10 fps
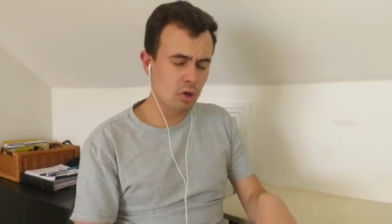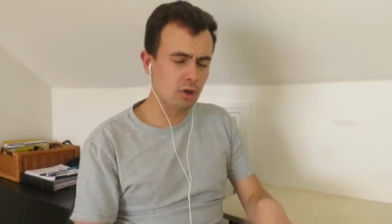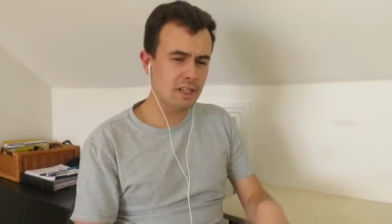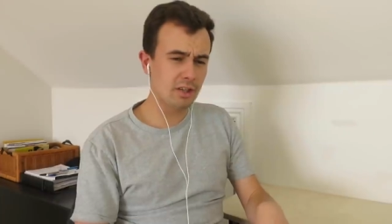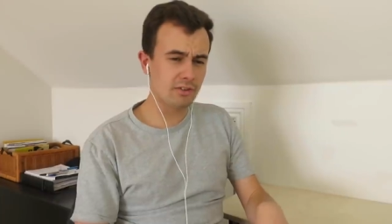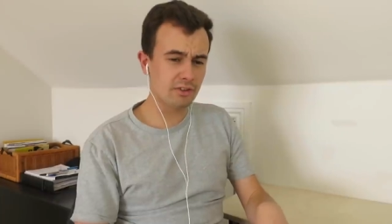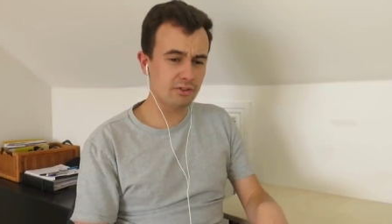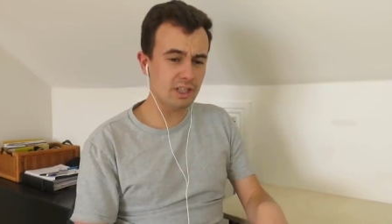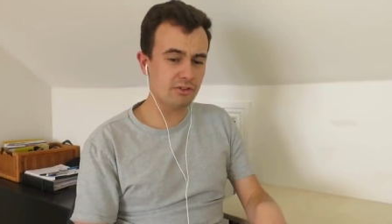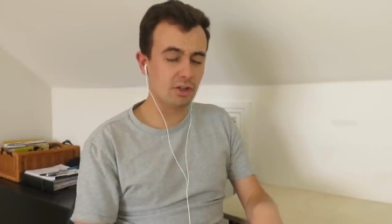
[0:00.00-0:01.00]
earlier in the
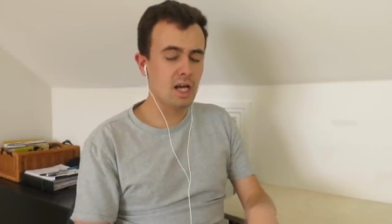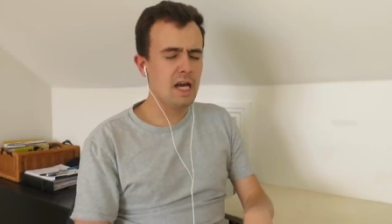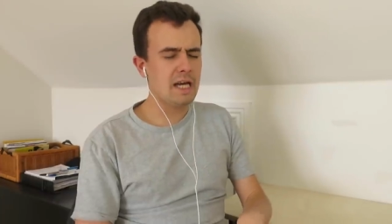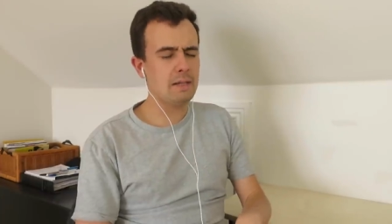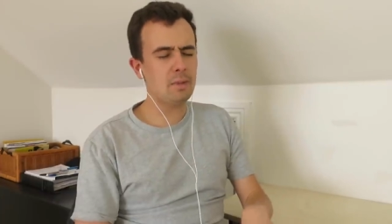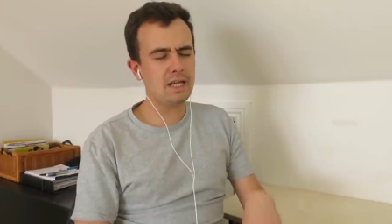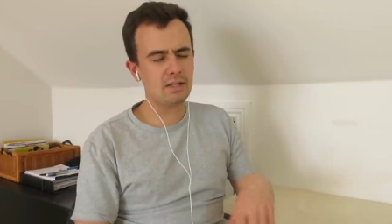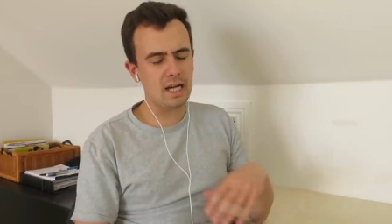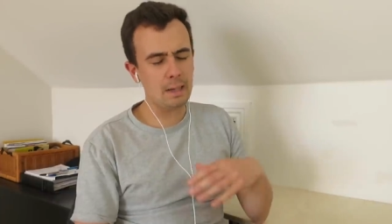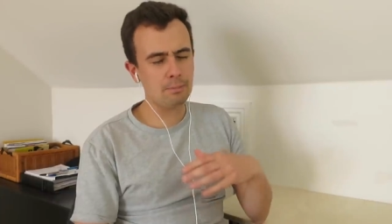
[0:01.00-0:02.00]
season. He made
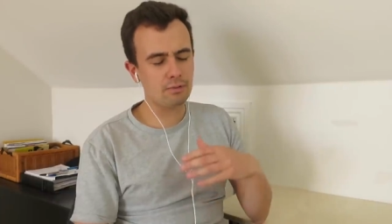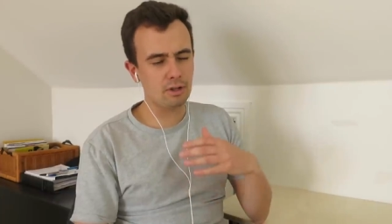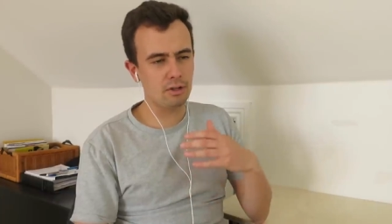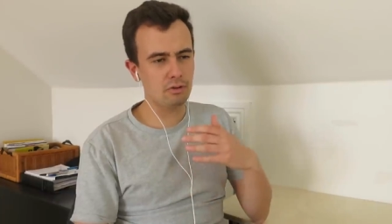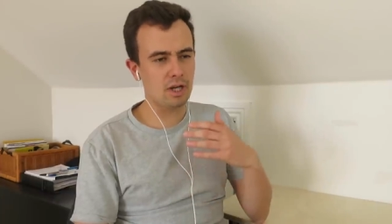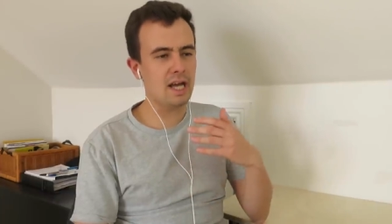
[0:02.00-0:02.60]
an absolute